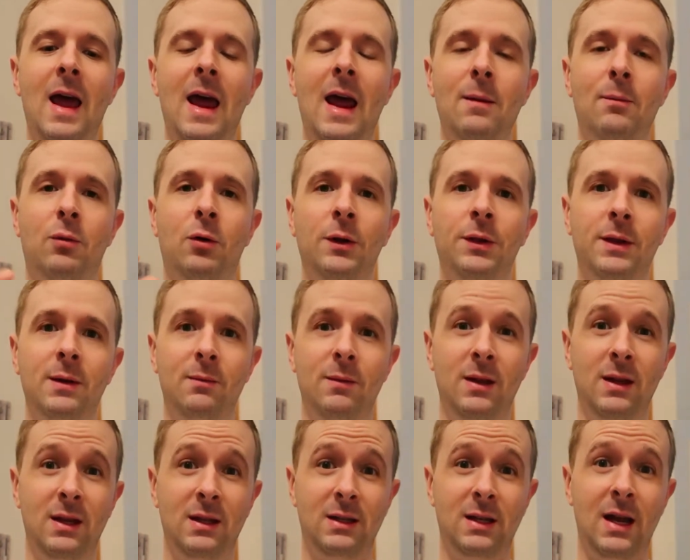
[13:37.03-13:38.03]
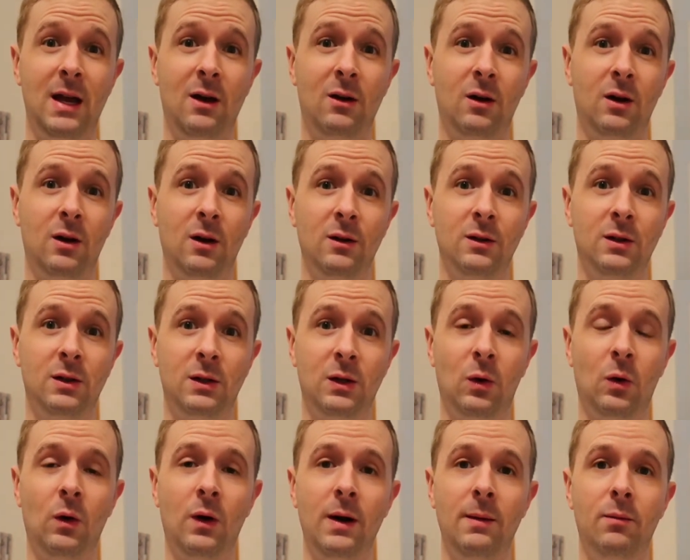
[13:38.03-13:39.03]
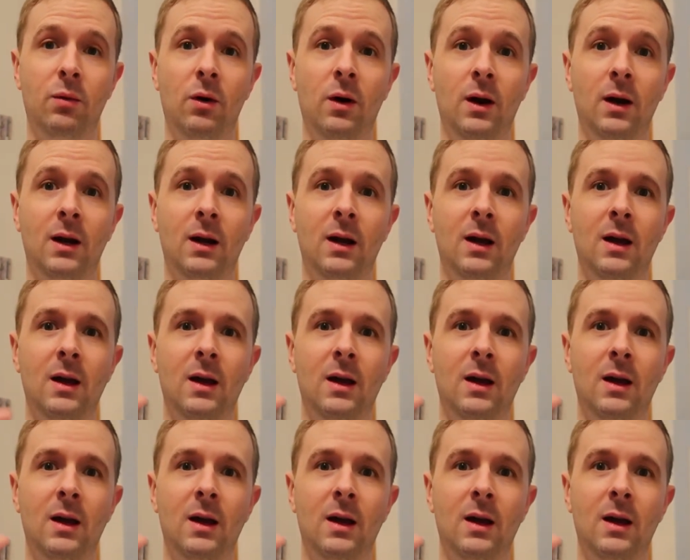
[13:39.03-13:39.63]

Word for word: and put them in this town called Storybrooke